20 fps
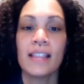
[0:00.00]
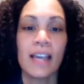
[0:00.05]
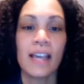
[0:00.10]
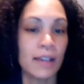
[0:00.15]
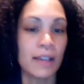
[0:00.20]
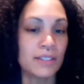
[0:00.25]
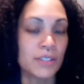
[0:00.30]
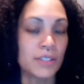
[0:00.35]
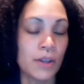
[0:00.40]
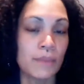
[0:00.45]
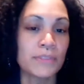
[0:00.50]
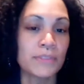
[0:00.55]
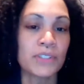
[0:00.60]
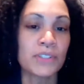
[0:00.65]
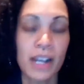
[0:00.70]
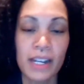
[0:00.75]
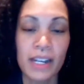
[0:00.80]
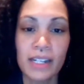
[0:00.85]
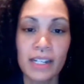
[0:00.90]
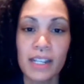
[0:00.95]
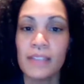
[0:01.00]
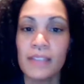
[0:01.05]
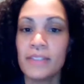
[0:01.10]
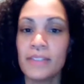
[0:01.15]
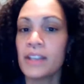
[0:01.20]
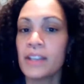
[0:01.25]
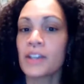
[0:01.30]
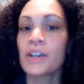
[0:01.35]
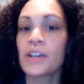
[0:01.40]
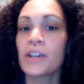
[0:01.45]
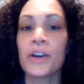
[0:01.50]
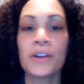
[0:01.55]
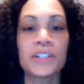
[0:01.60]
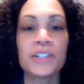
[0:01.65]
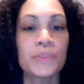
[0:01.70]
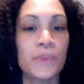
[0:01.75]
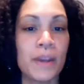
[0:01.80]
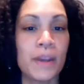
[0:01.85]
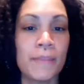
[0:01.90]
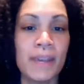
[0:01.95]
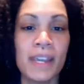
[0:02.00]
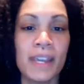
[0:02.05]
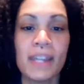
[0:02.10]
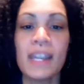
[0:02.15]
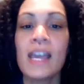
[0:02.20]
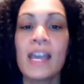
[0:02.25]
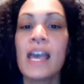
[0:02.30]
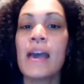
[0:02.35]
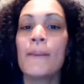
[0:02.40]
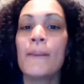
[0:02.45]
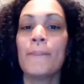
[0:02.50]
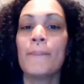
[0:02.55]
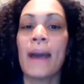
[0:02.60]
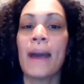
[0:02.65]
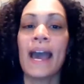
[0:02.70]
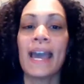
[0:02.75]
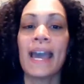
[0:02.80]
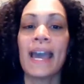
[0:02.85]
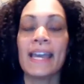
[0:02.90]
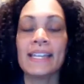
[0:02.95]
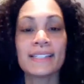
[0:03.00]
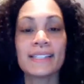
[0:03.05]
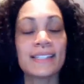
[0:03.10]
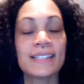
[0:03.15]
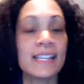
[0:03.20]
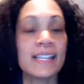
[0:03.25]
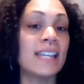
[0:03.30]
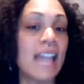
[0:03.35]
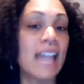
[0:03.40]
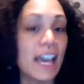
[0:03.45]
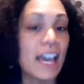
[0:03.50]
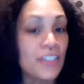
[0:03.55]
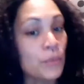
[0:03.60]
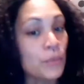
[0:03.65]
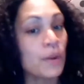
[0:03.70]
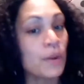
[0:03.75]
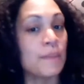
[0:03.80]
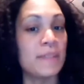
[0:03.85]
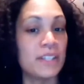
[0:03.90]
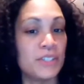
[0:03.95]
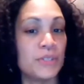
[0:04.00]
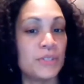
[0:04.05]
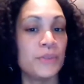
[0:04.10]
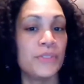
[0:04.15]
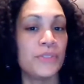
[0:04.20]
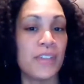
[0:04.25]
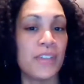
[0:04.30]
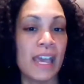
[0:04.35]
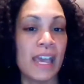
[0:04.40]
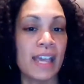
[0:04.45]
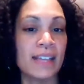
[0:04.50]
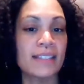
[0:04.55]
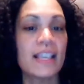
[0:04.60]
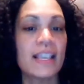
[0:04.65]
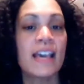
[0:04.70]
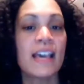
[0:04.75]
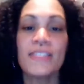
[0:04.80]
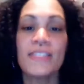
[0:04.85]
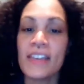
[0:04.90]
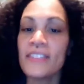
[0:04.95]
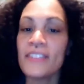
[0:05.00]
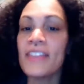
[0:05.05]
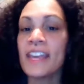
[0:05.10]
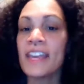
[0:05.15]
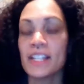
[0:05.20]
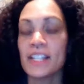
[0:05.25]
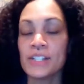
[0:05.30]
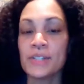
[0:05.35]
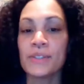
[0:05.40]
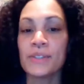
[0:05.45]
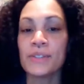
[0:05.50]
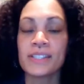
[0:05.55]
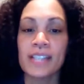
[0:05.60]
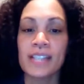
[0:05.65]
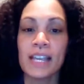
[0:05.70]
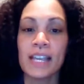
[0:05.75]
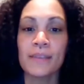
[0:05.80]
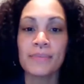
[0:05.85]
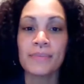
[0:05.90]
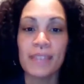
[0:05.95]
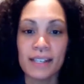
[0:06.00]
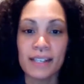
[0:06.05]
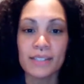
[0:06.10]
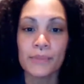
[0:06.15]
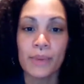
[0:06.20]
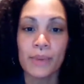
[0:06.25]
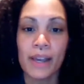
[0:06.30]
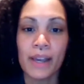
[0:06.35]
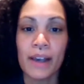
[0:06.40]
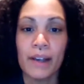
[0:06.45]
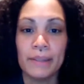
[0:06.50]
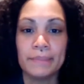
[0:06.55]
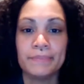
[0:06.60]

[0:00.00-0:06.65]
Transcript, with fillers: So I'm trying to encourage women by seeing other women do things, then they can do the same thing as well.